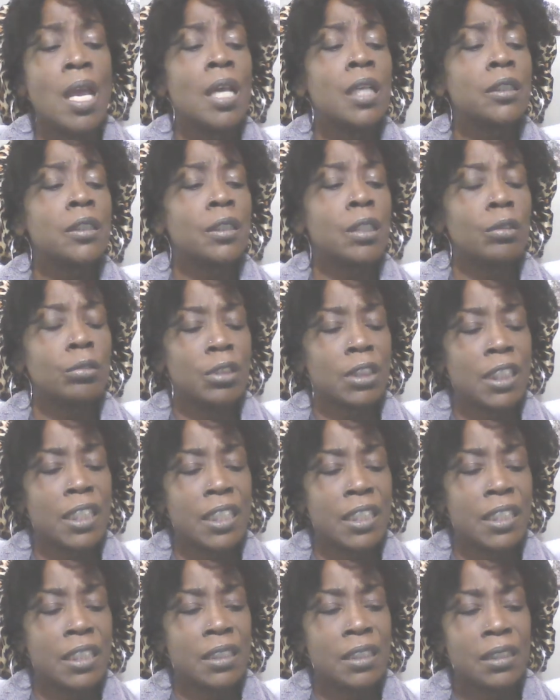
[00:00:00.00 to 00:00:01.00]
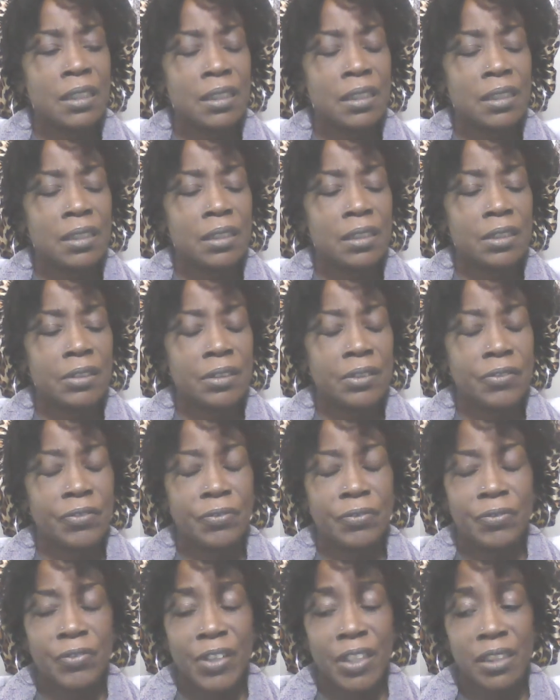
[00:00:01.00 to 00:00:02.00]
So Jen
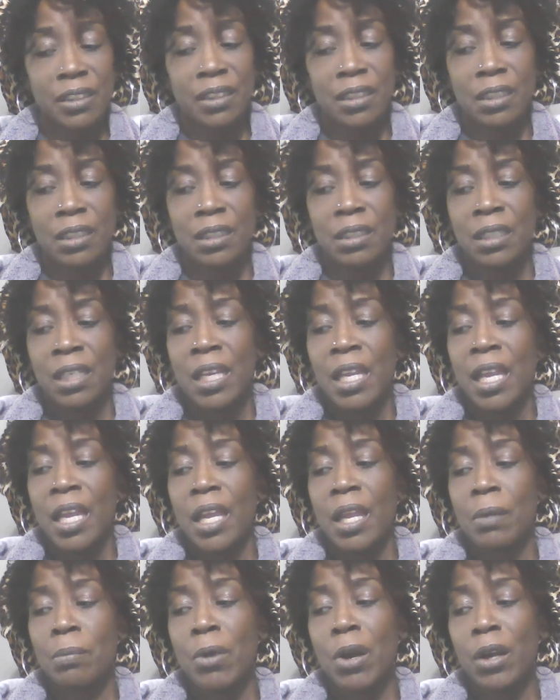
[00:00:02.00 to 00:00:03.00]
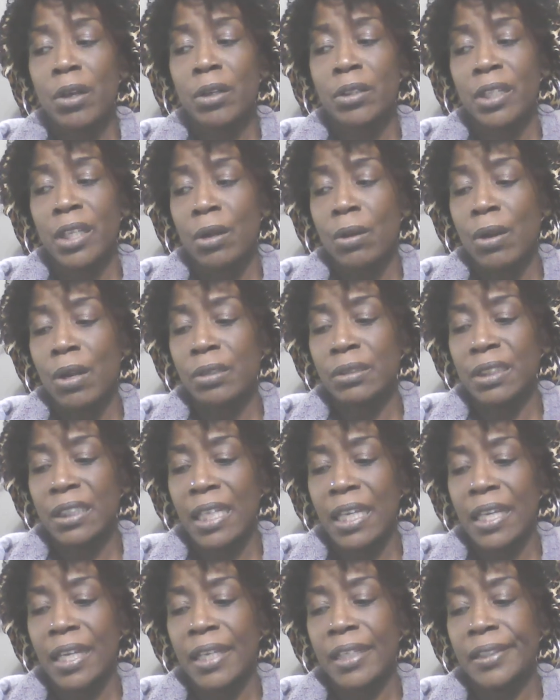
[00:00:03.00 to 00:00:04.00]
Fessler and Margaret, they go
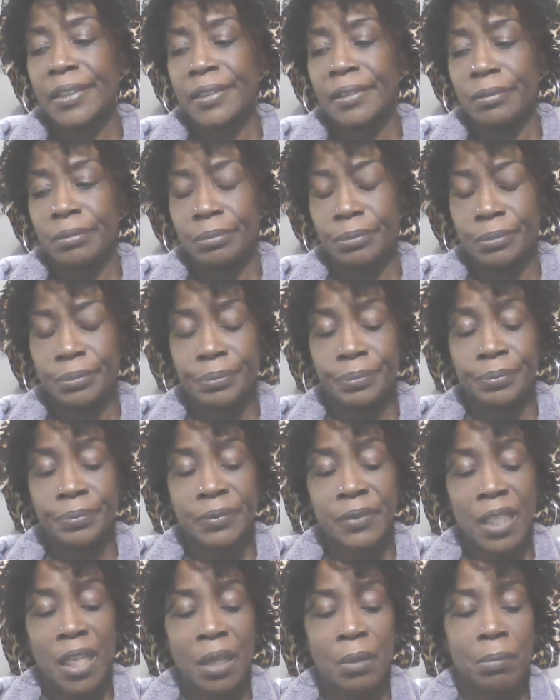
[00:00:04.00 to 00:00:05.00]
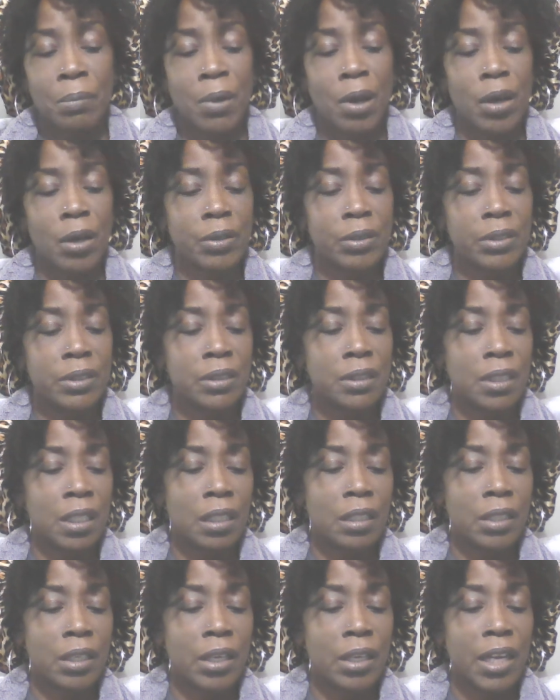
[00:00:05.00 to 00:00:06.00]
outside, and Margaret
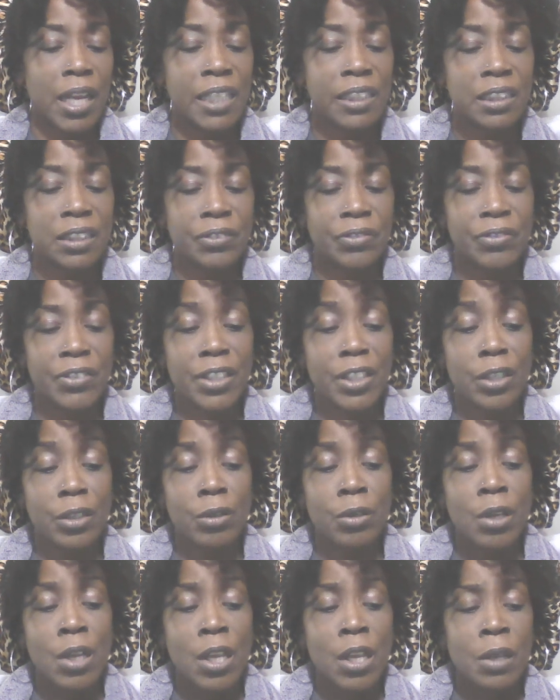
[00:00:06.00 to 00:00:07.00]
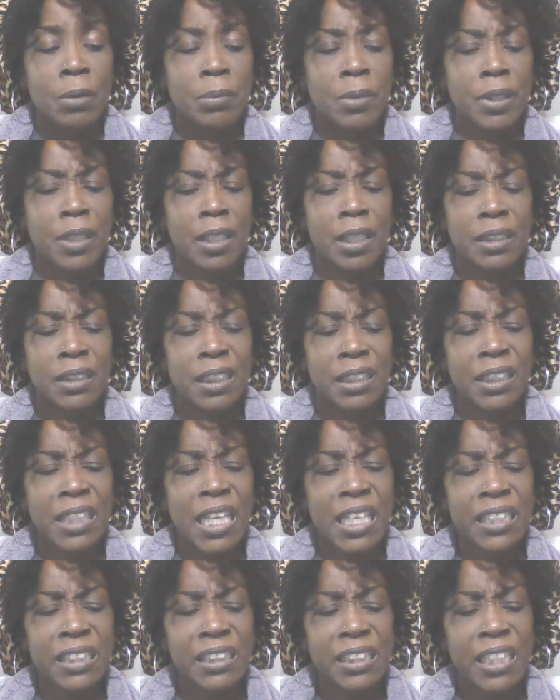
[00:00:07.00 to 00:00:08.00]
telling her how she feel because I
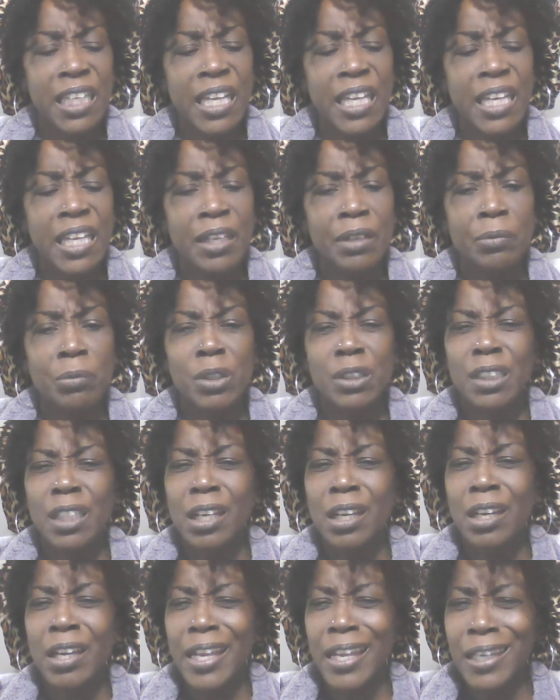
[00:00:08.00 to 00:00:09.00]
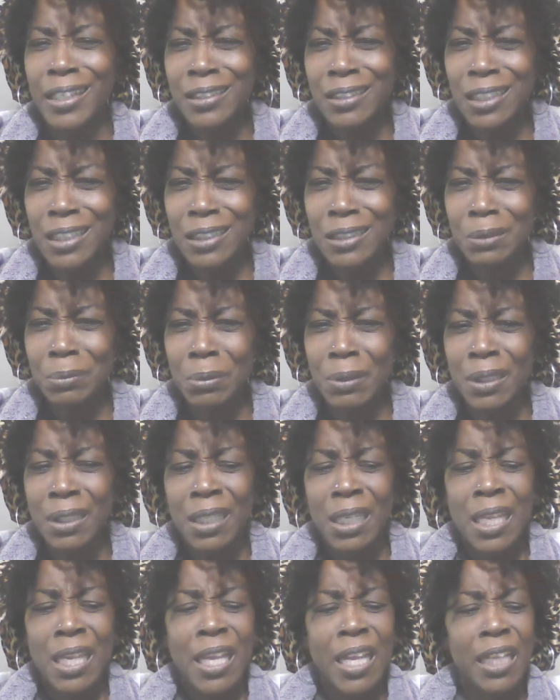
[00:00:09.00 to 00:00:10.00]
think Jane was her ex-husband,
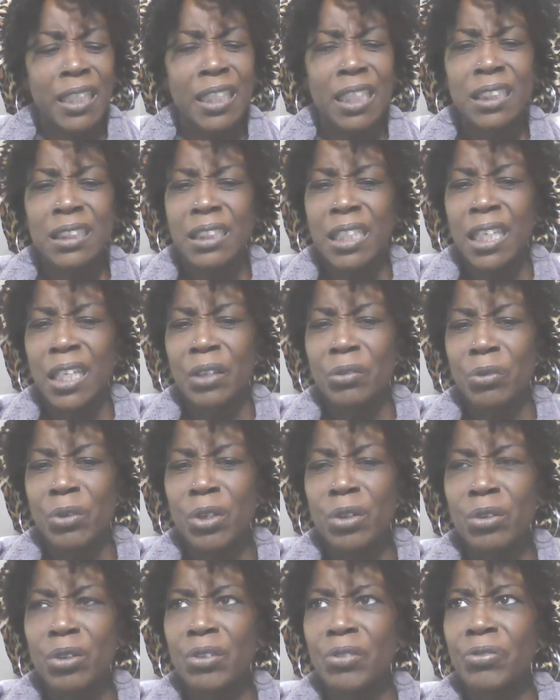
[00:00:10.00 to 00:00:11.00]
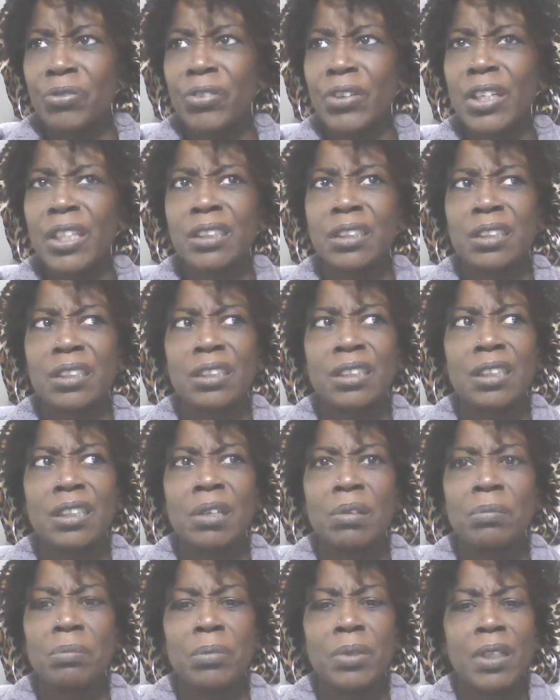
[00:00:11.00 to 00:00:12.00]
and they stayed real good friends or
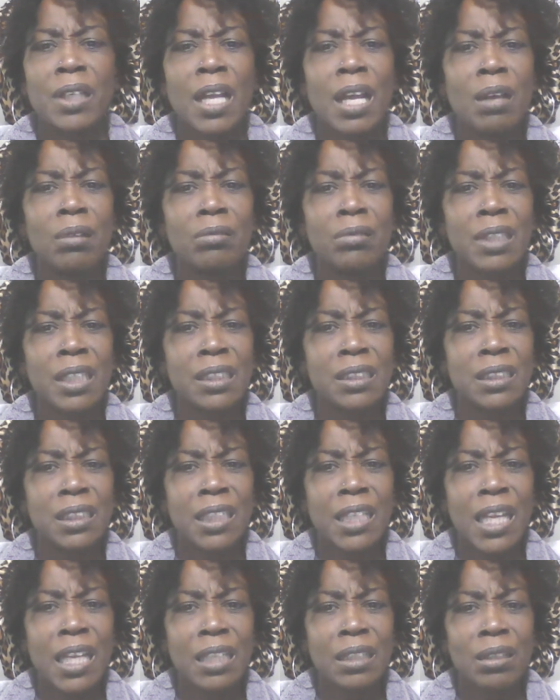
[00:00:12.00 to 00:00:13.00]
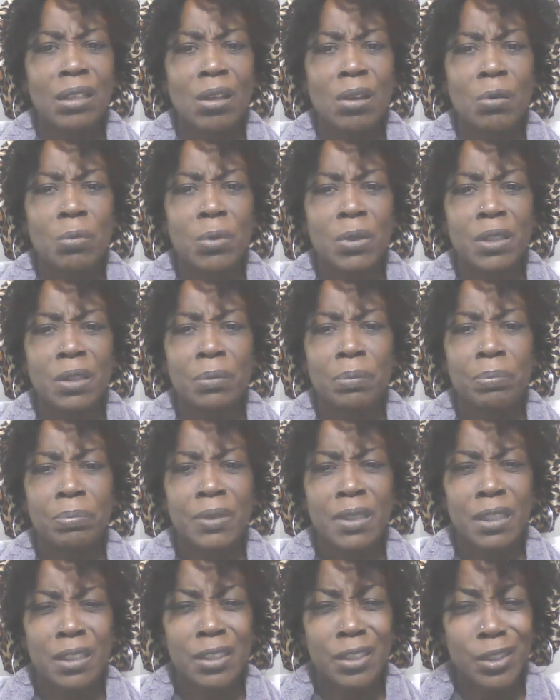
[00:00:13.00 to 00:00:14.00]
something. But I don't think she got along with
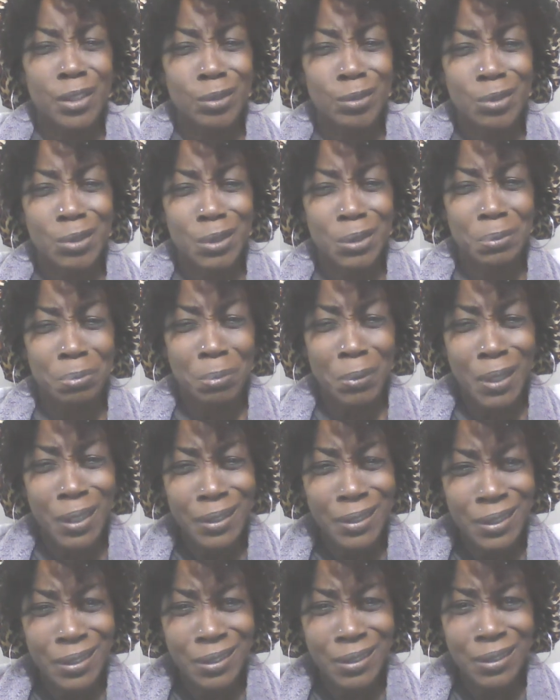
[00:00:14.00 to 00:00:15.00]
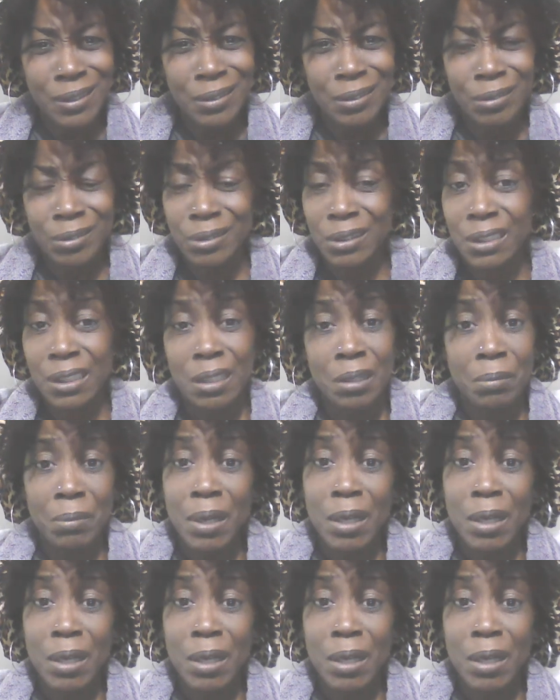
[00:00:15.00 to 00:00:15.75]
the children's mother or something.